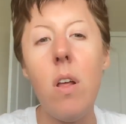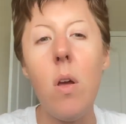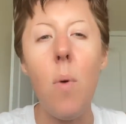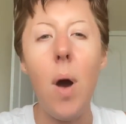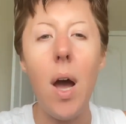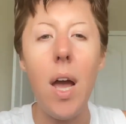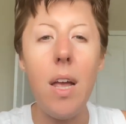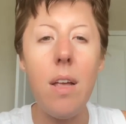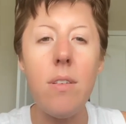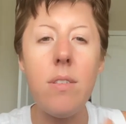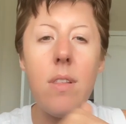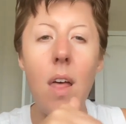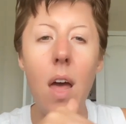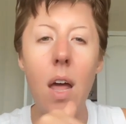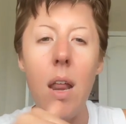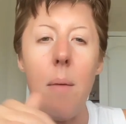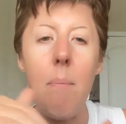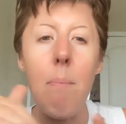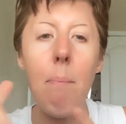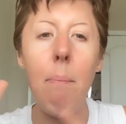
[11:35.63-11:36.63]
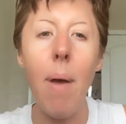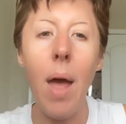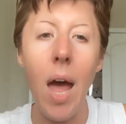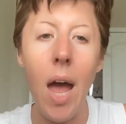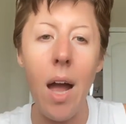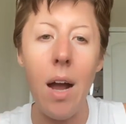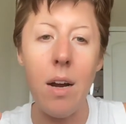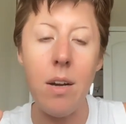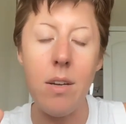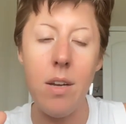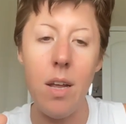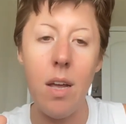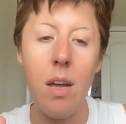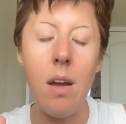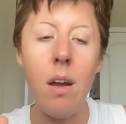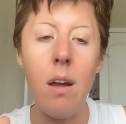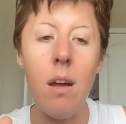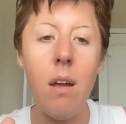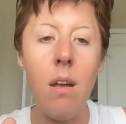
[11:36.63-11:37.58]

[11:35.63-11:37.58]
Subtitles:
why is that impacting